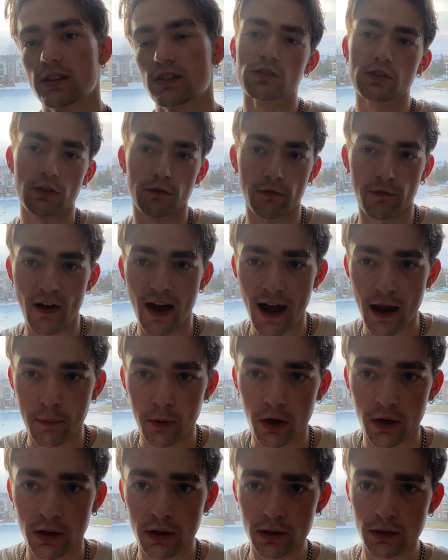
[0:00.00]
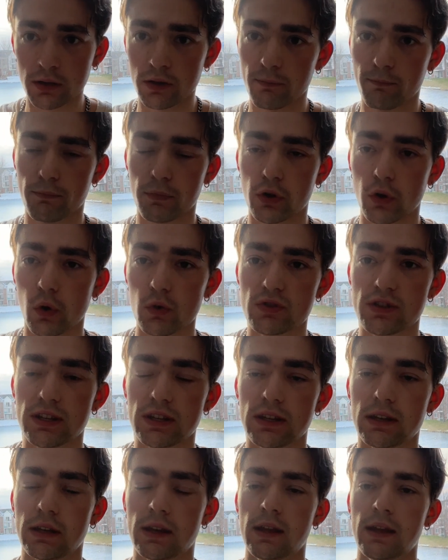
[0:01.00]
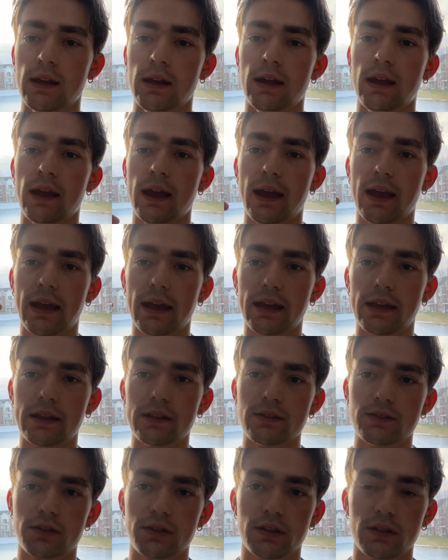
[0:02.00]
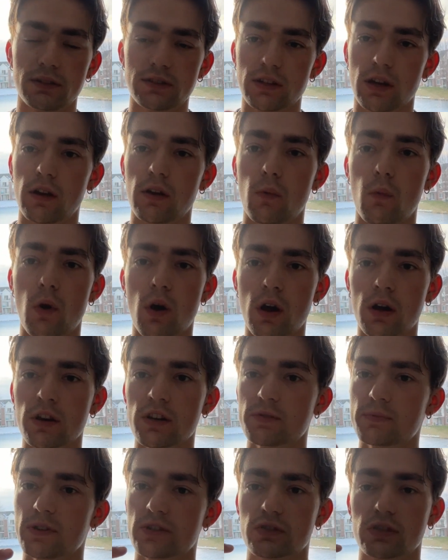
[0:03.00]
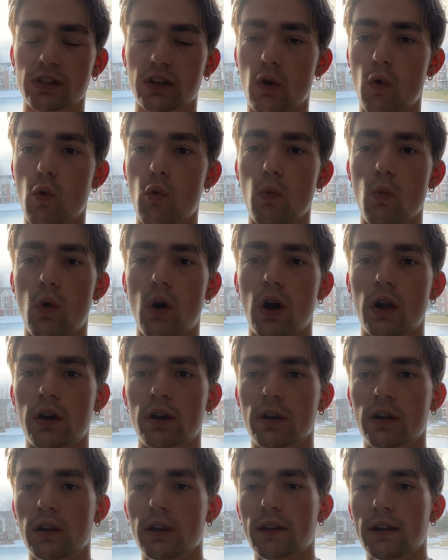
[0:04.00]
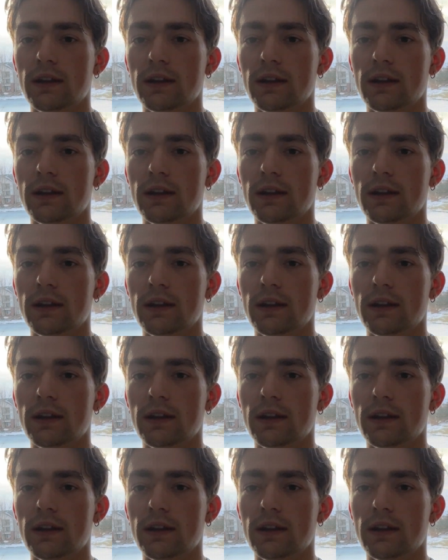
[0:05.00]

So fiber, protein, and a ton of water, especially cold water.